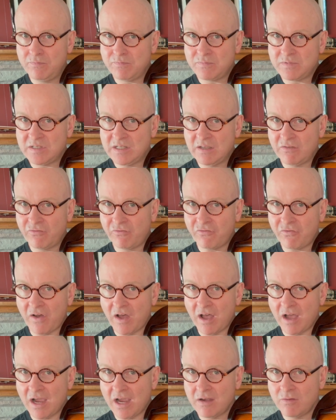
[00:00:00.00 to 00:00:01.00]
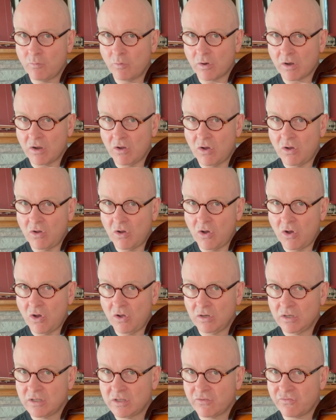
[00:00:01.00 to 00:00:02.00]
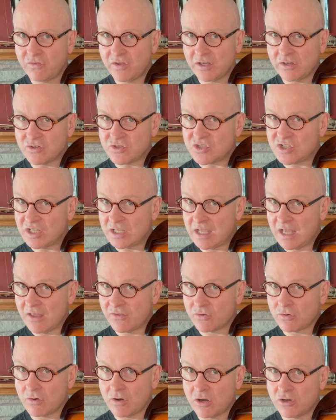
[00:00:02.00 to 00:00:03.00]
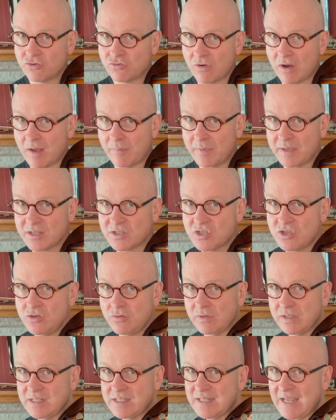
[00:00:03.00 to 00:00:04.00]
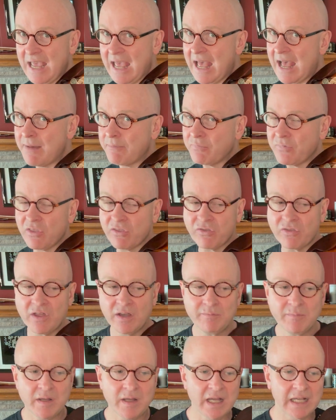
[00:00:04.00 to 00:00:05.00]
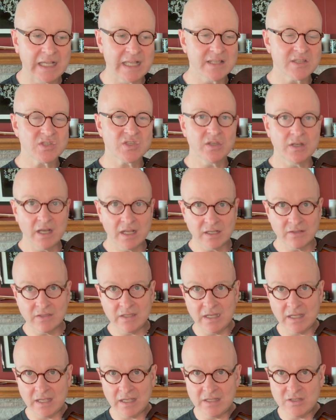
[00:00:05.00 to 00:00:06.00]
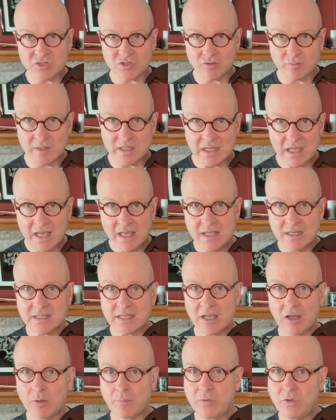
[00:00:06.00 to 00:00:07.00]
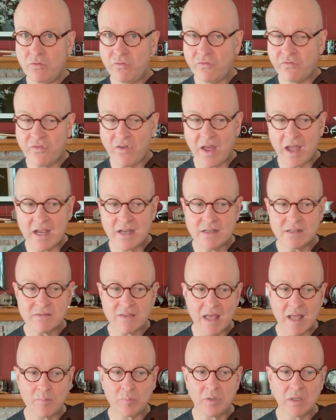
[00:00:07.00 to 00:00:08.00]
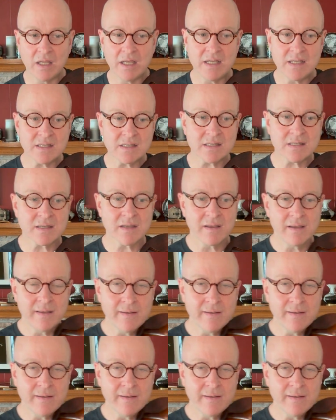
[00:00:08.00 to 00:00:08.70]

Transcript: define where all of the fingers together are dropping, so you can tap the thumb against the neck of the instrument to help you find that place.